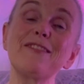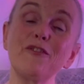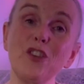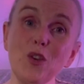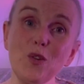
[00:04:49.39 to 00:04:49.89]

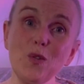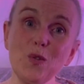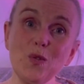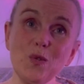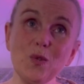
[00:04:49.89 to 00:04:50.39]

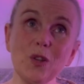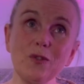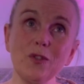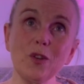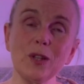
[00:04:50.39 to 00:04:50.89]
good
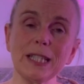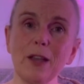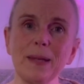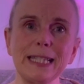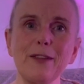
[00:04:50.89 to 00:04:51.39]
few years ago,
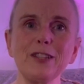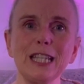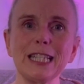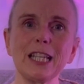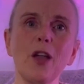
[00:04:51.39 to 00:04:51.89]
about 7
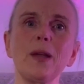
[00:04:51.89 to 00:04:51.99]
years ago,